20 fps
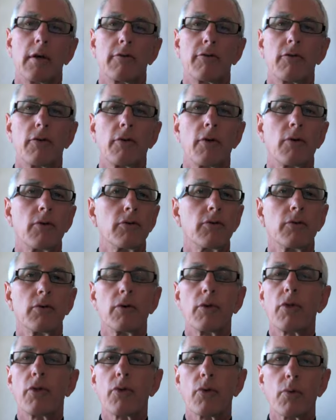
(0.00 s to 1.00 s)
So those are
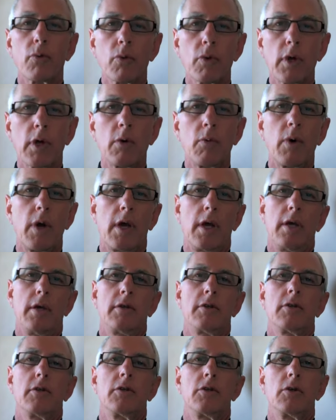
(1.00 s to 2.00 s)
3
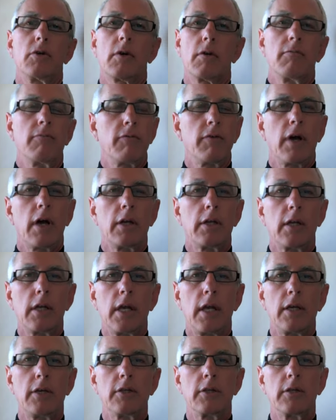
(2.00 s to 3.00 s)
ways that you can find an
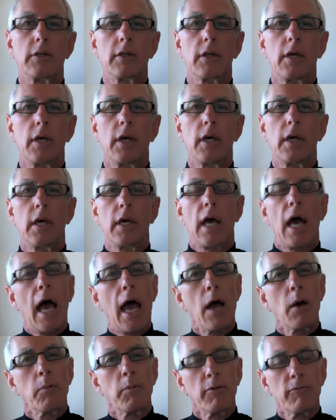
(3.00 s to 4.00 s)
agent. I
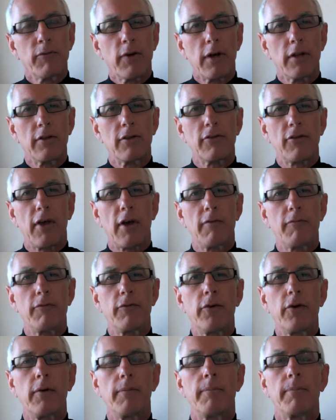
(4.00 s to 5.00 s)
hope you found this
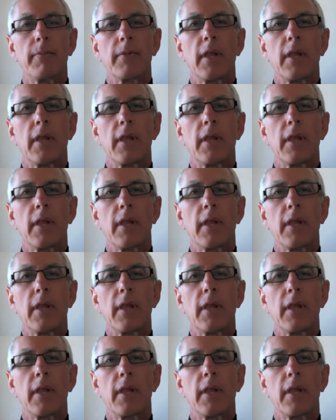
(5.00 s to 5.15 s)
helpful.